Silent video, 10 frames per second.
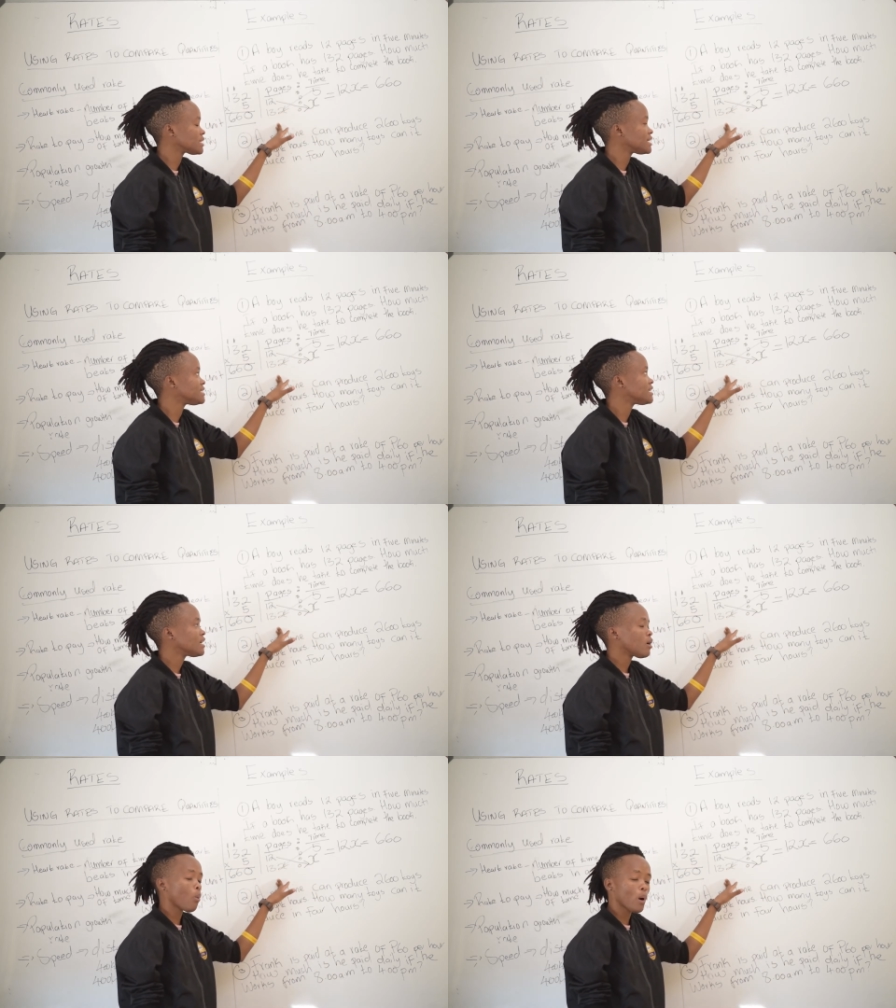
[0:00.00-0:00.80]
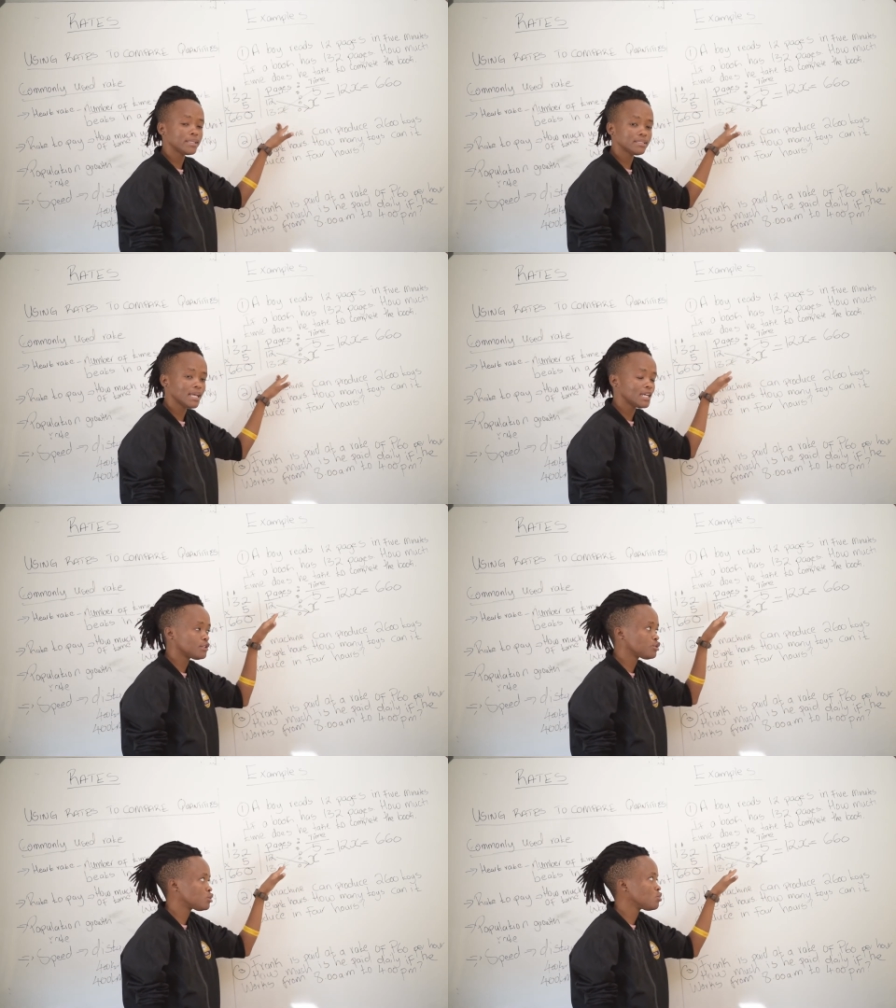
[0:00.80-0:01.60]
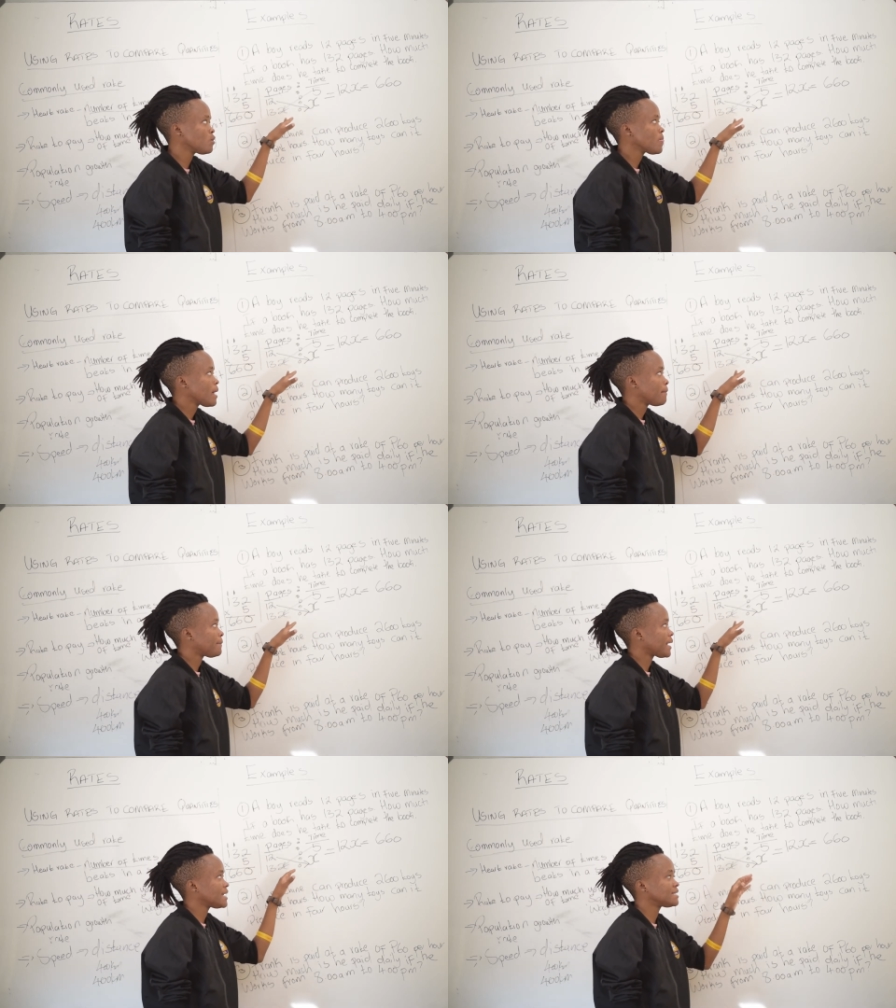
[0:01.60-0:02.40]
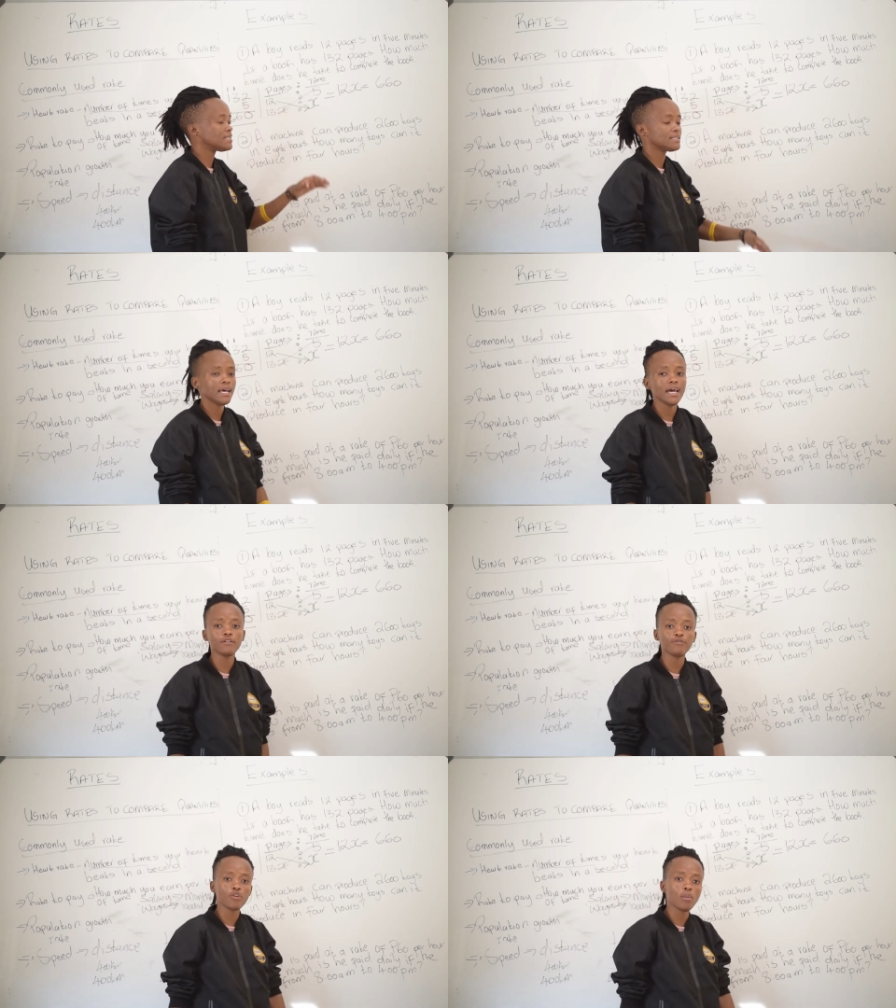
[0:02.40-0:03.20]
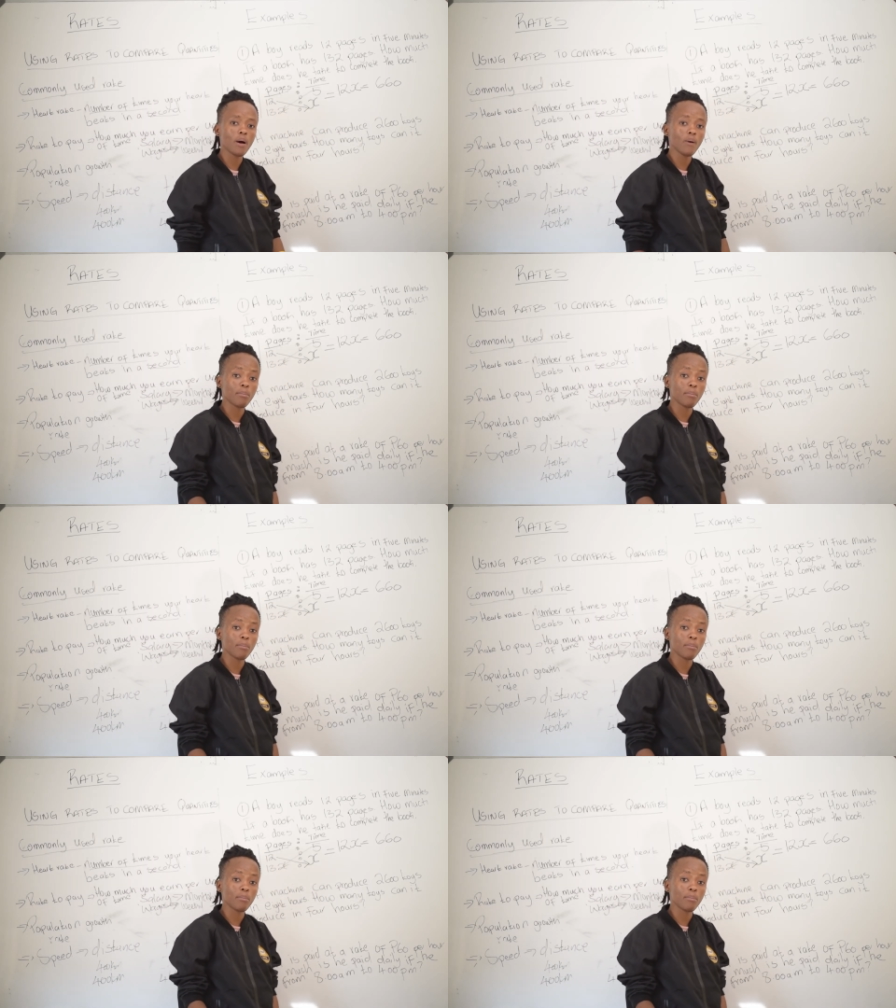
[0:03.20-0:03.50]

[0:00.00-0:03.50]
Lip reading: read 132 pages. And from I